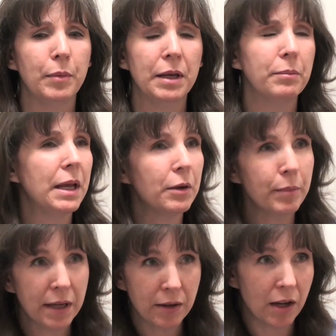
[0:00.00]
It may or
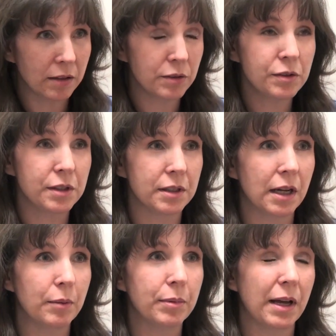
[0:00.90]
may not loosen
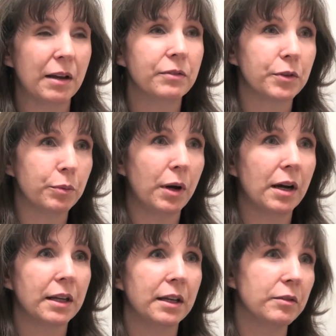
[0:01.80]
up after
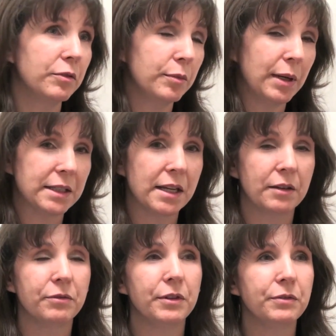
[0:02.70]
walking for about
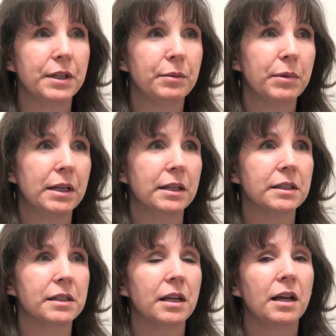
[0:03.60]
10-15
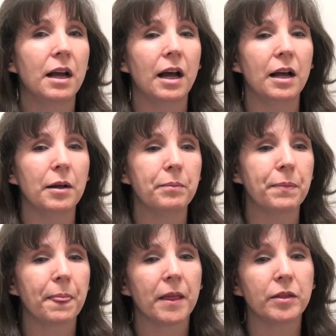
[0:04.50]
minutes.
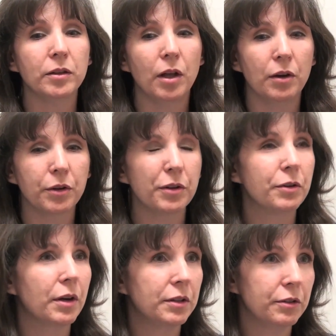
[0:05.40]
The longer
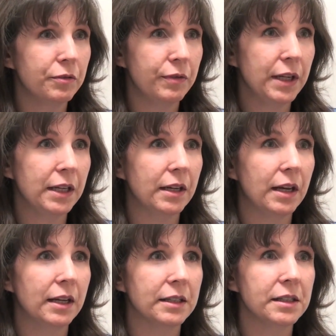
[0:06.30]
you're on your feet
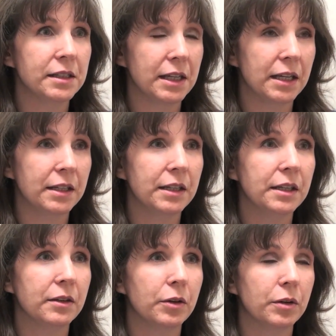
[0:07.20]
at a
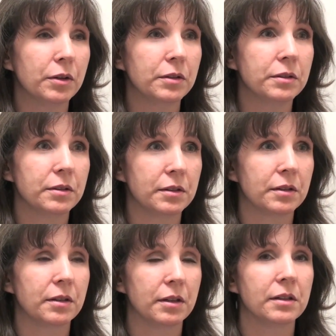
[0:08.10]
standing or
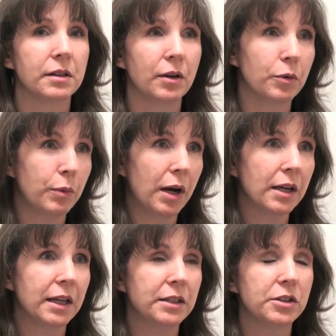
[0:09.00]

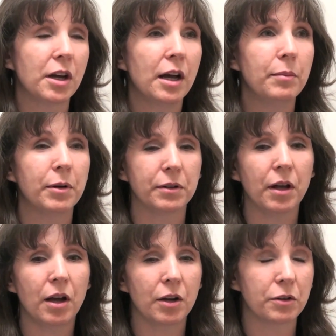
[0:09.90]
walking job on
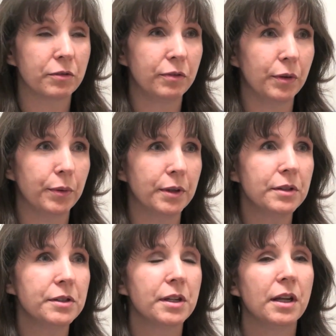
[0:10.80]
hard
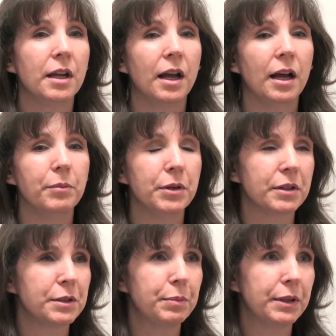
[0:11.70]
floors, you
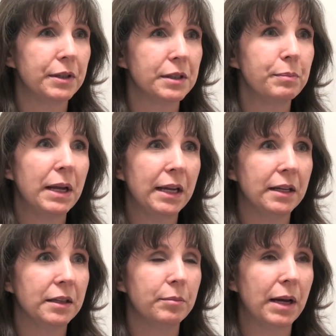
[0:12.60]
experience pain
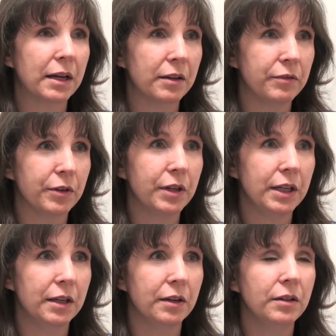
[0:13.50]
in the back of your
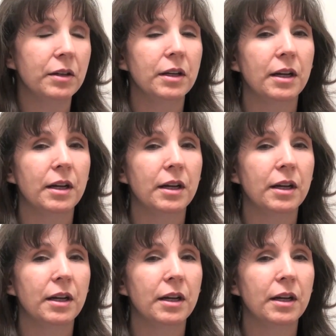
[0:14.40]
heel.